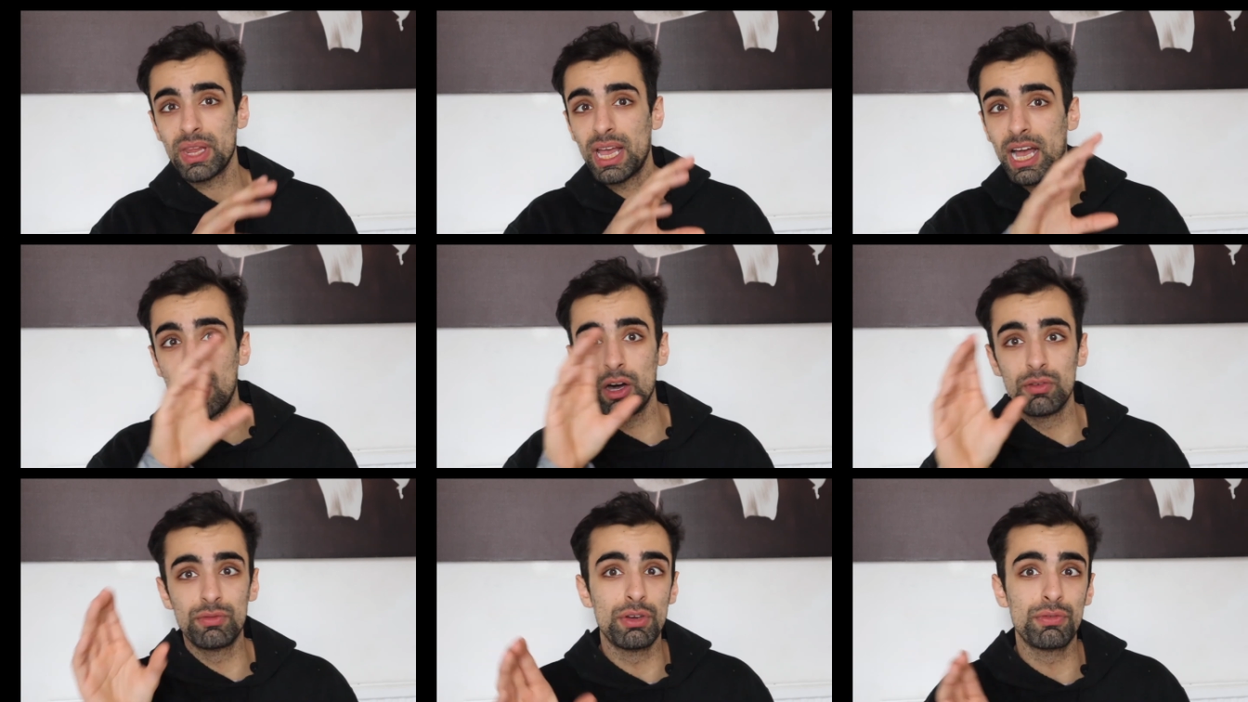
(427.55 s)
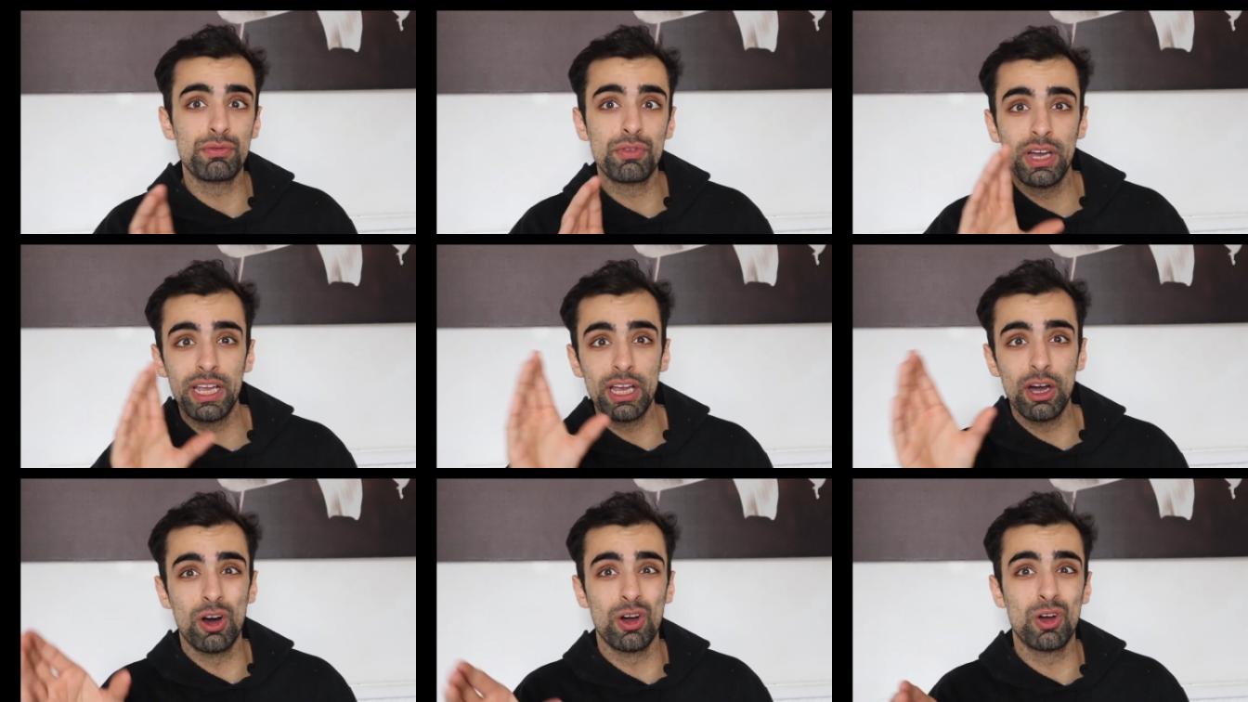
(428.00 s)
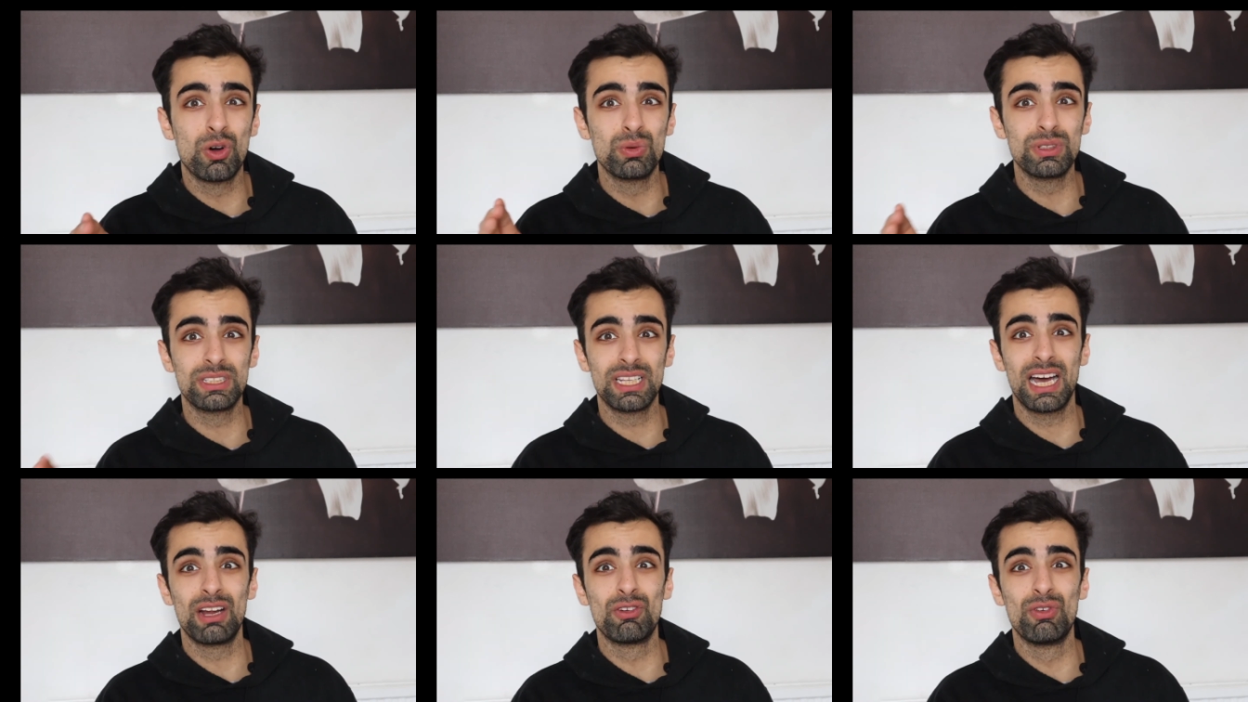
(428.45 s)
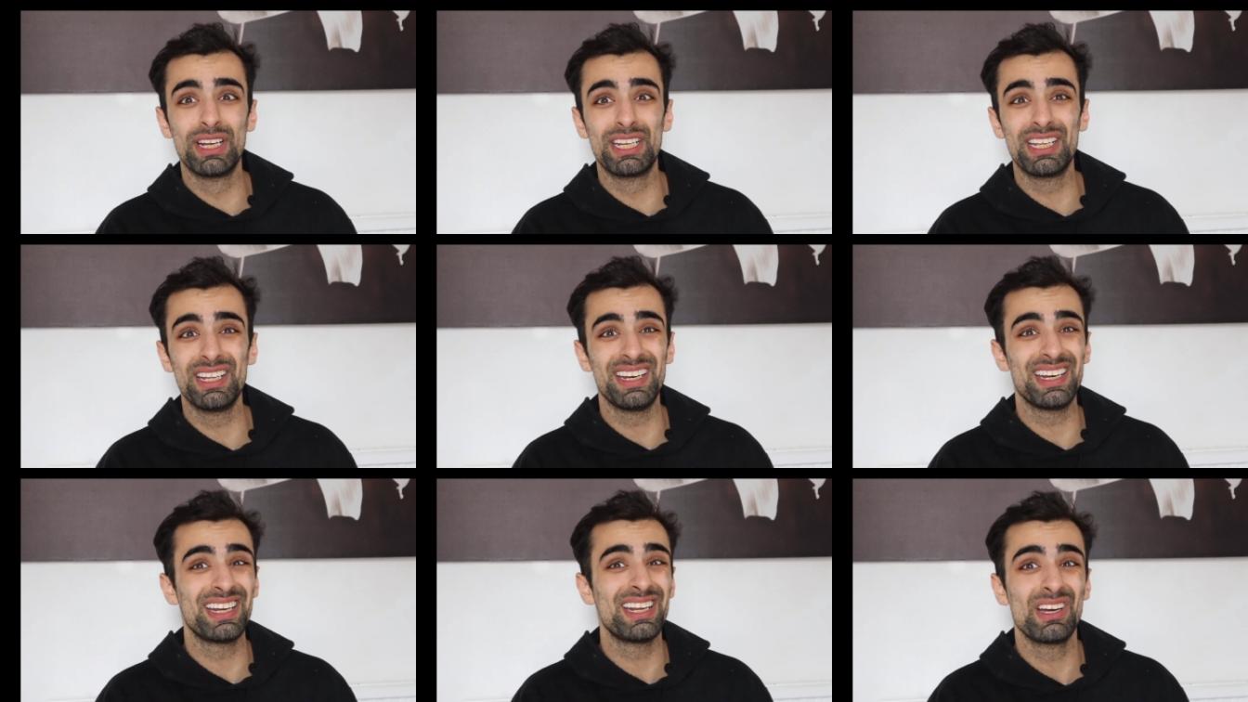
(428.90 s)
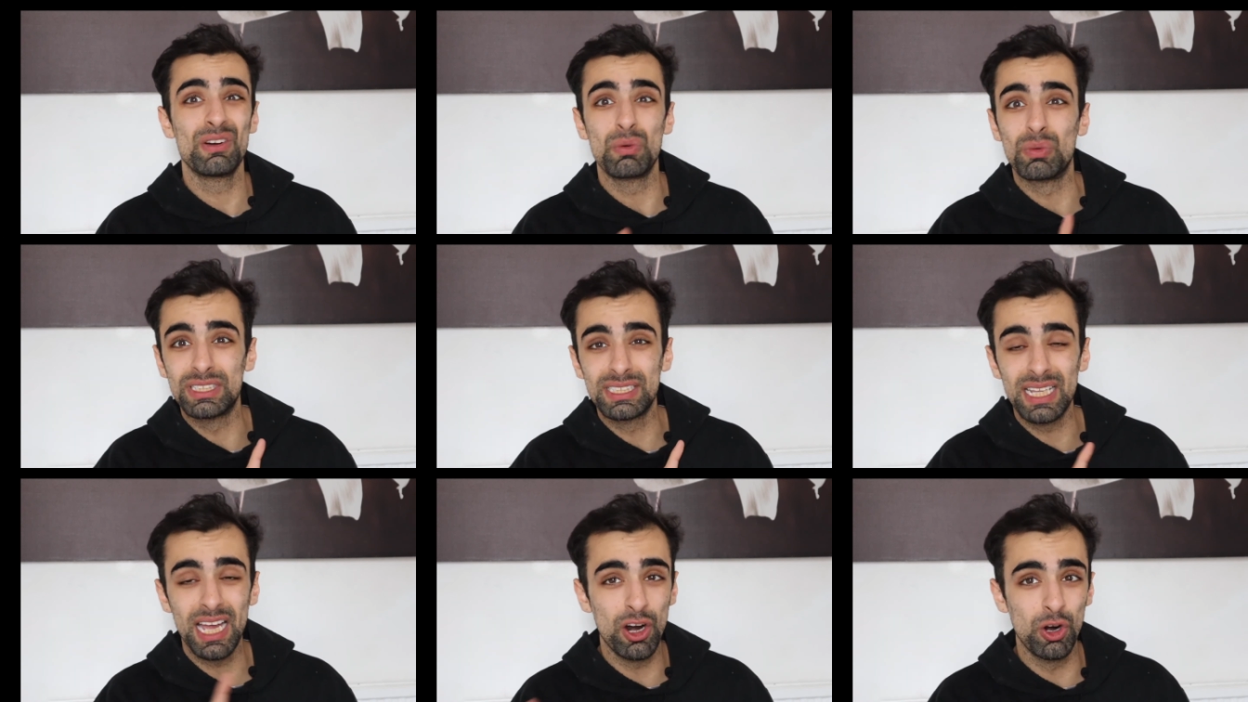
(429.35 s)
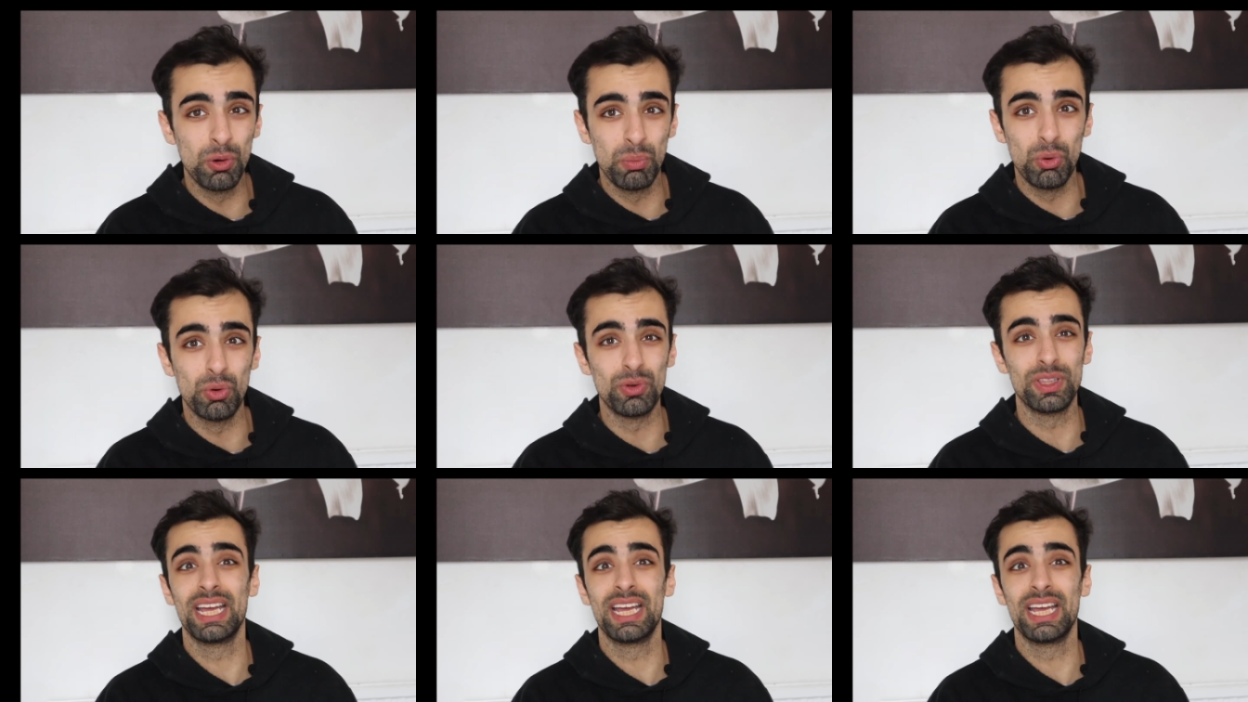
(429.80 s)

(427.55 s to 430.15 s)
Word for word: out of the 30 articles that I written was terrible.